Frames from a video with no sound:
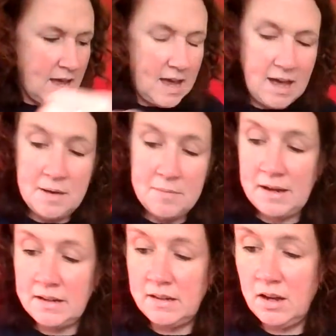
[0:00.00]

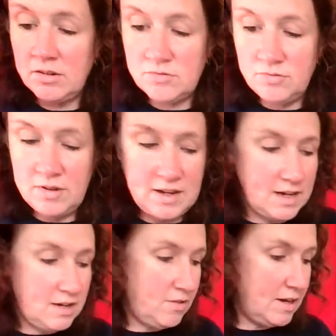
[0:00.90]
And cut
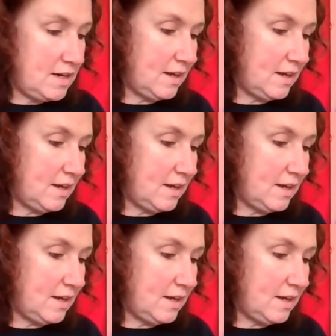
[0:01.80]
really, really